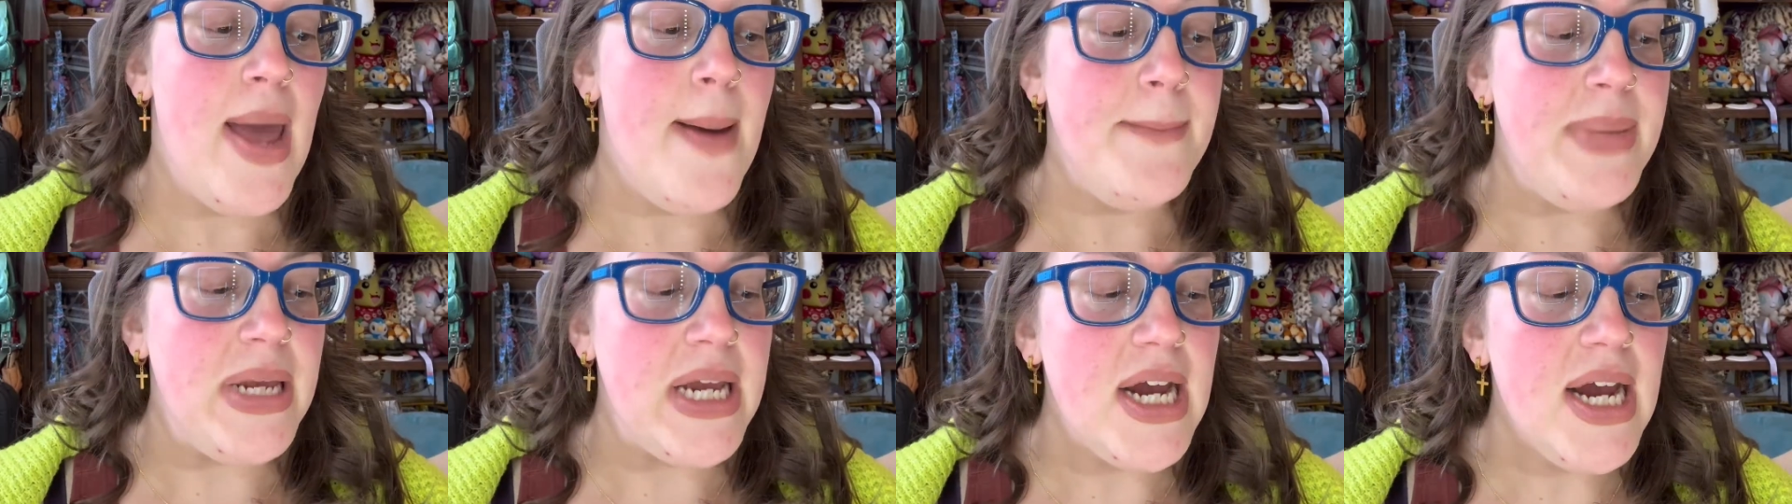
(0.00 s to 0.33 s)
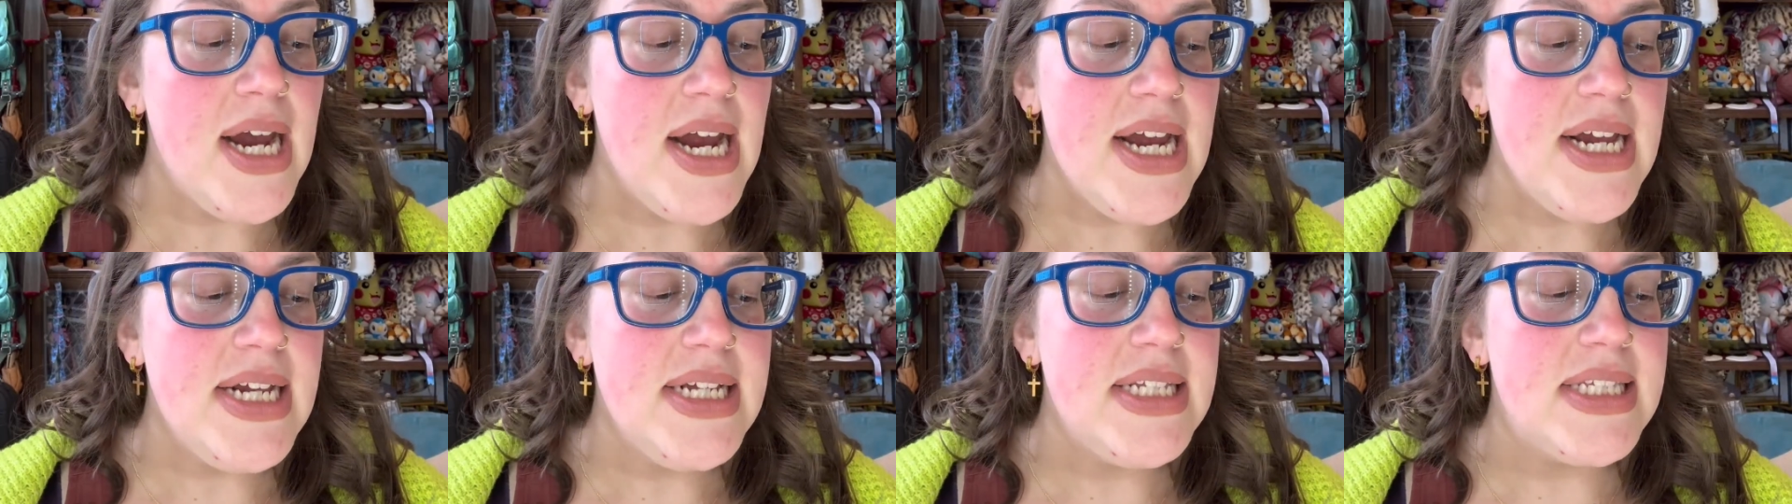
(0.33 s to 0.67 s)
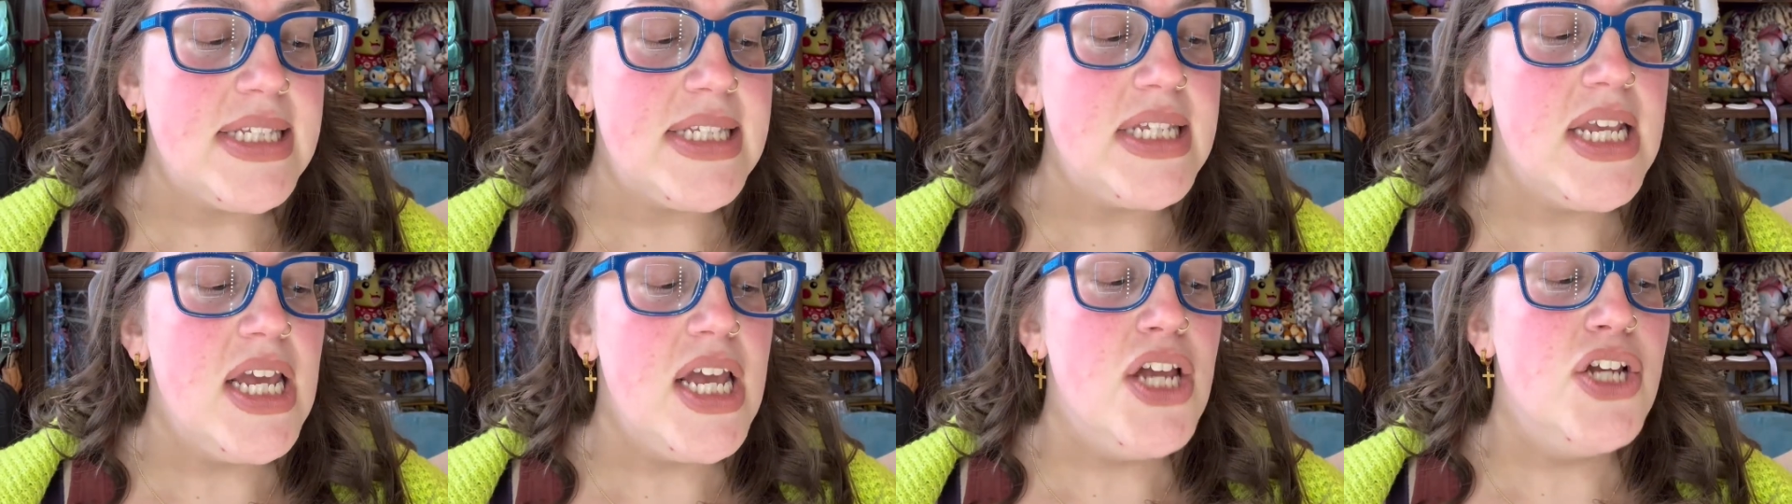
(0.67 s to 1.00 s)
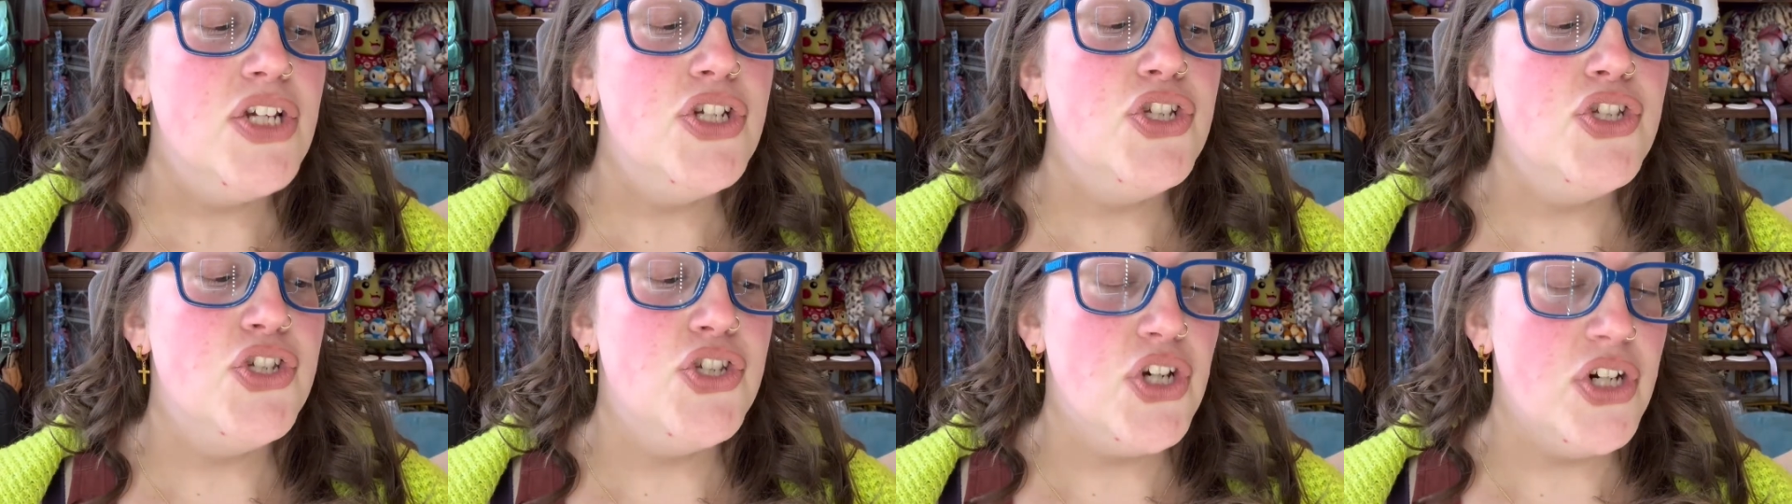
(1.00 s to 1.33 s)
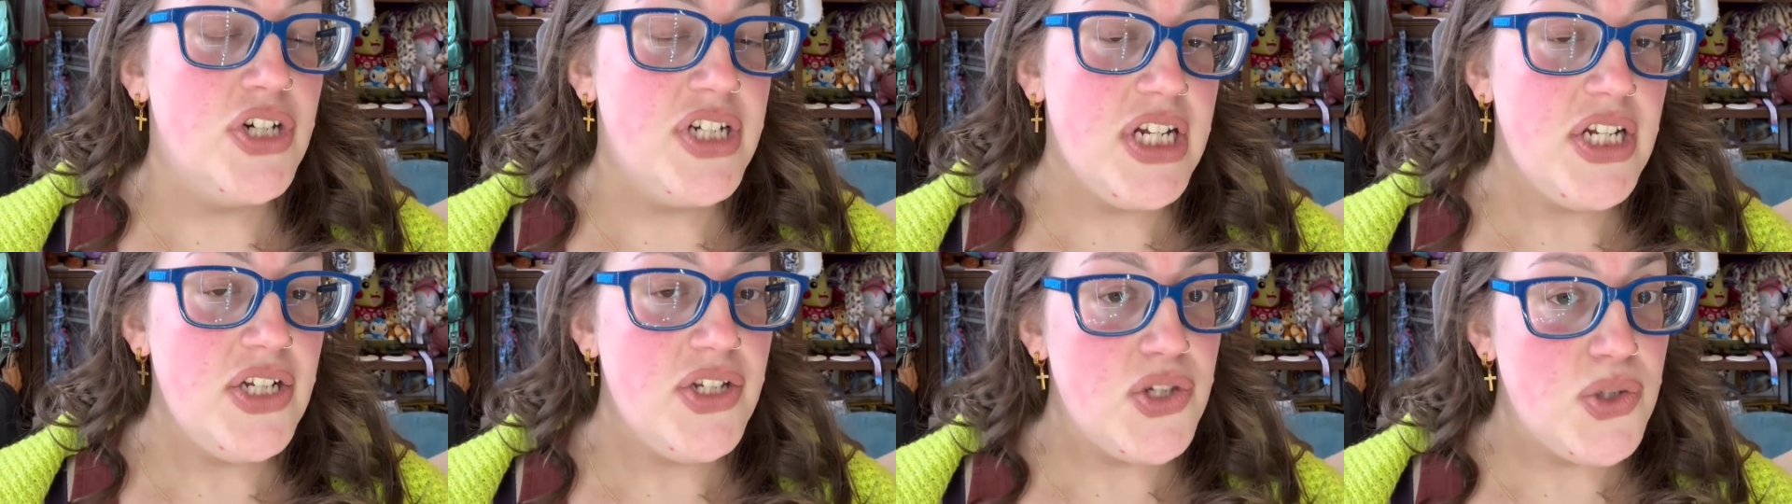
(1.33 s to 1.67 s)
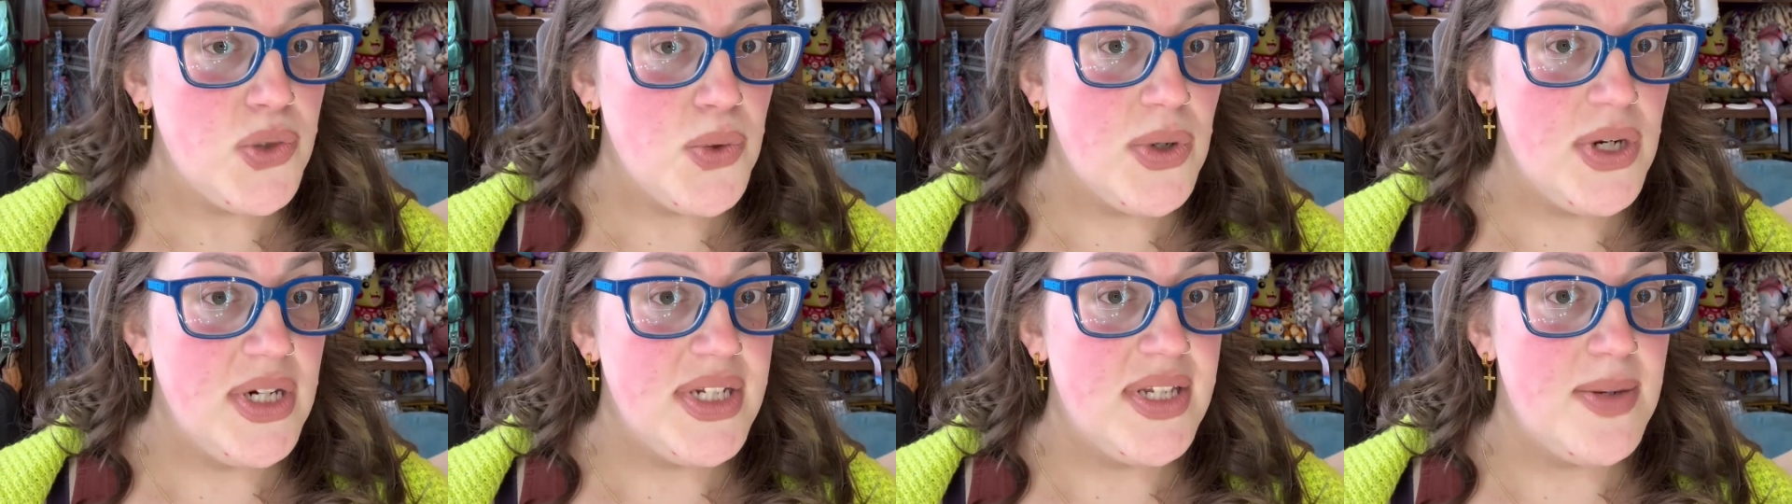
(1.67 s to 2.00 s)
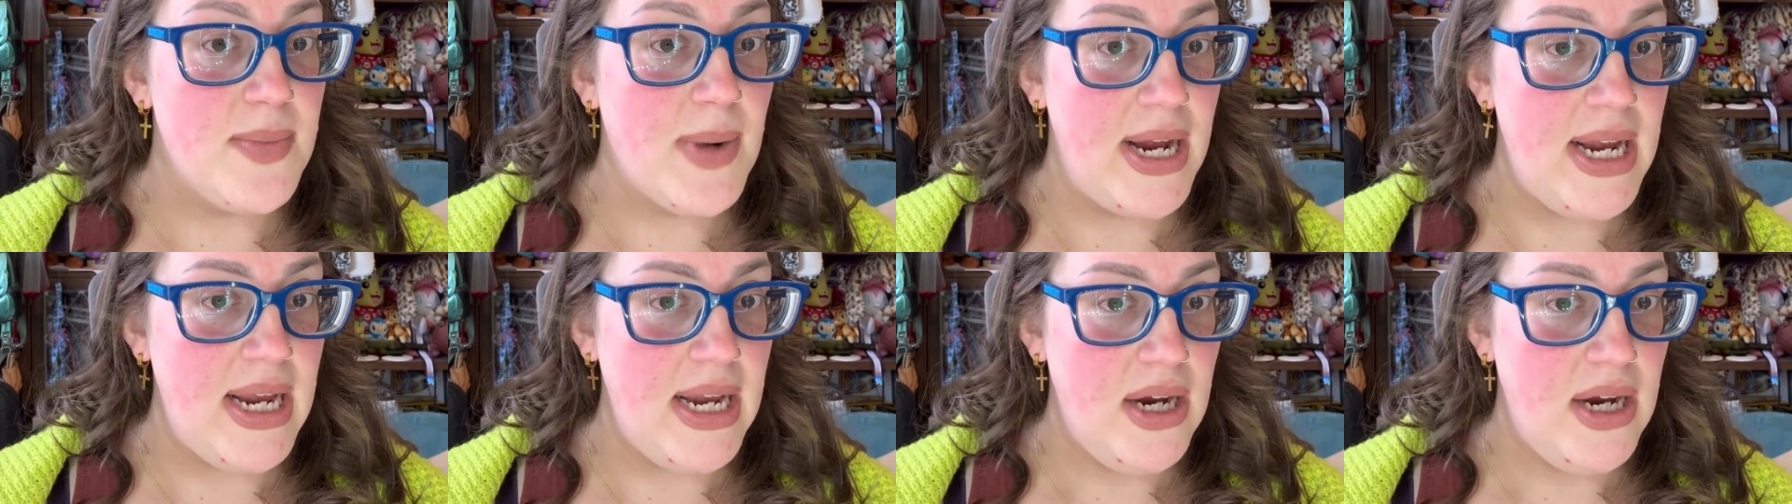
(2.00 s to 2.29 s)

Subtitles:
Because certain stores in my